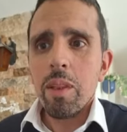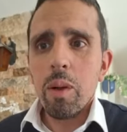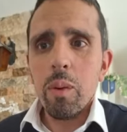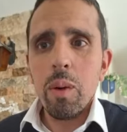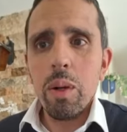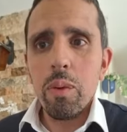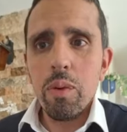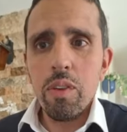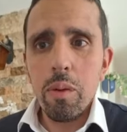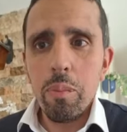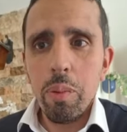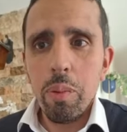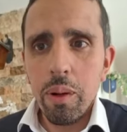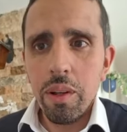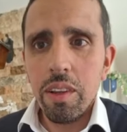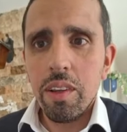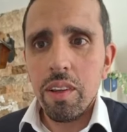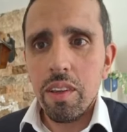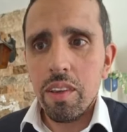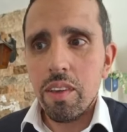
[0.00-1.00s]
where he was
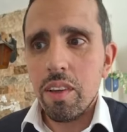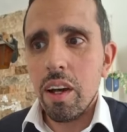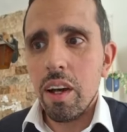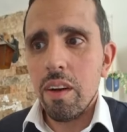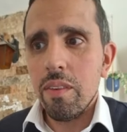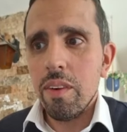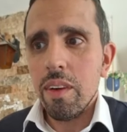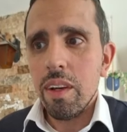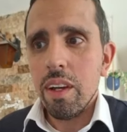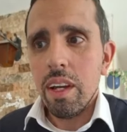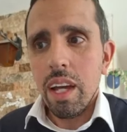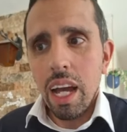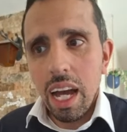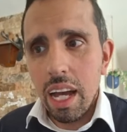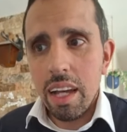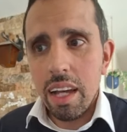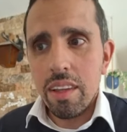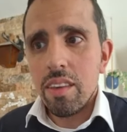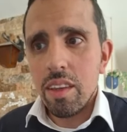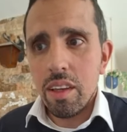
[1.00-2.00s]
appointed to serve
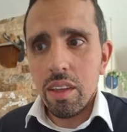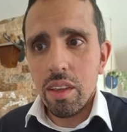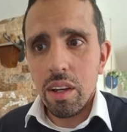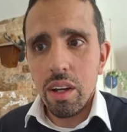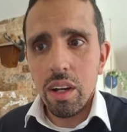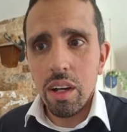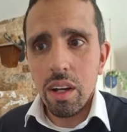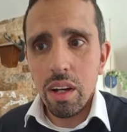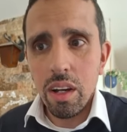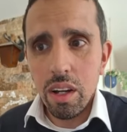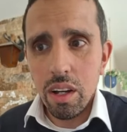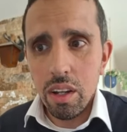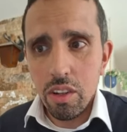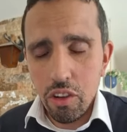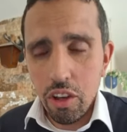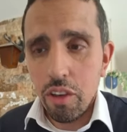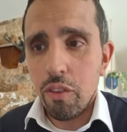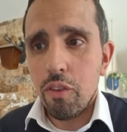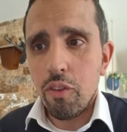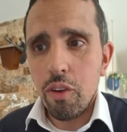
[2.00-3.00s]
as the
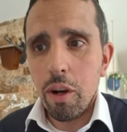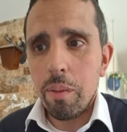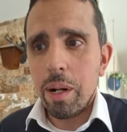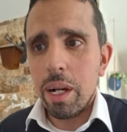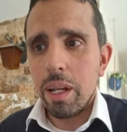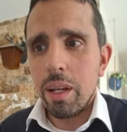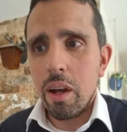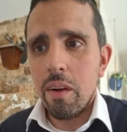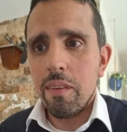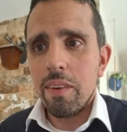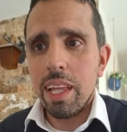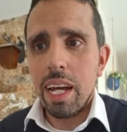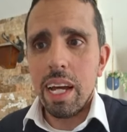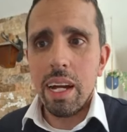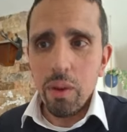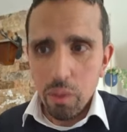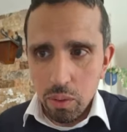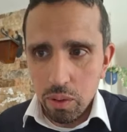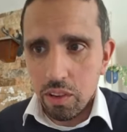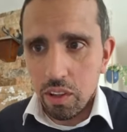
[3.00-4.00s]
chief rabbi over
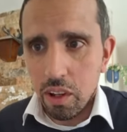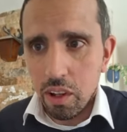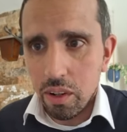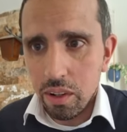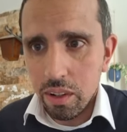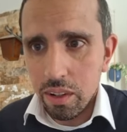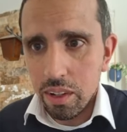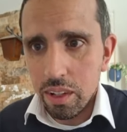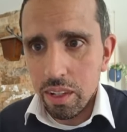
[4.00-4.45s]
there also.